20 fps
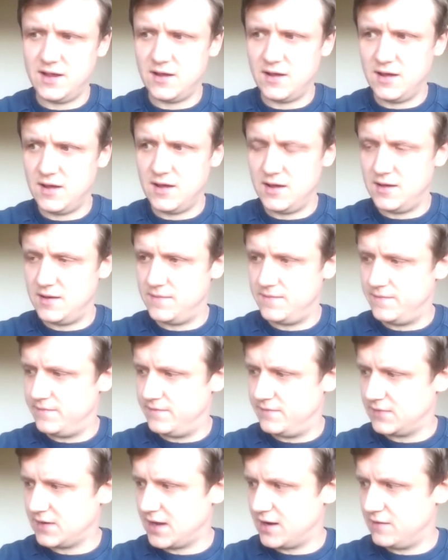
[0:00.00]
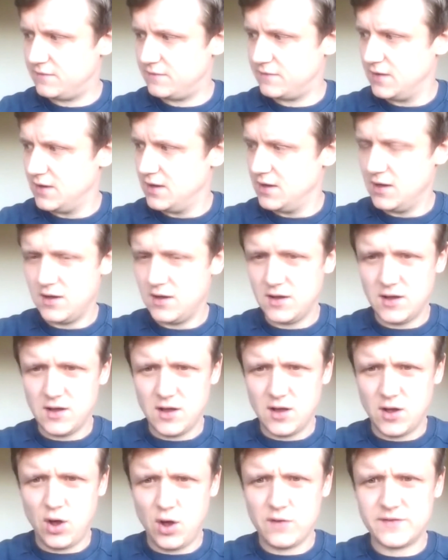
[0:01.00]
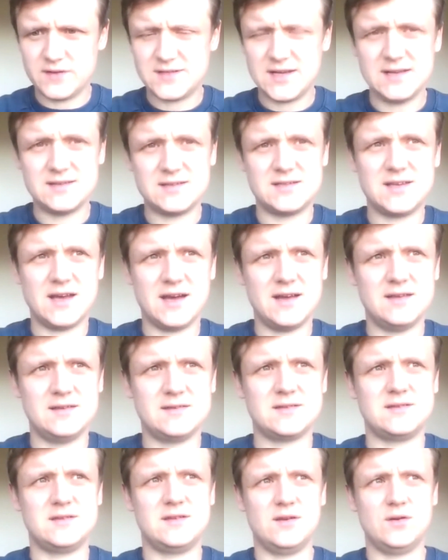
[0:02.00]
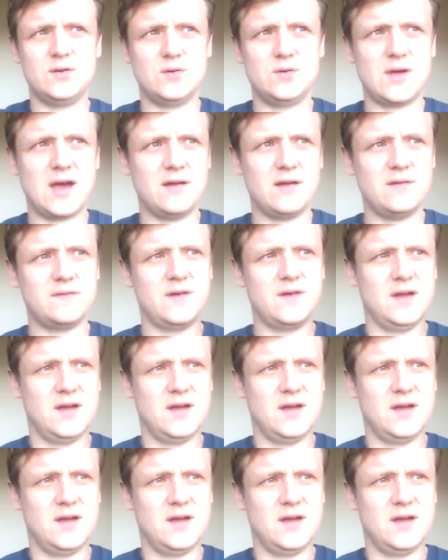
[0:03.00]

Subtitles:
kind of oversensitized to kind of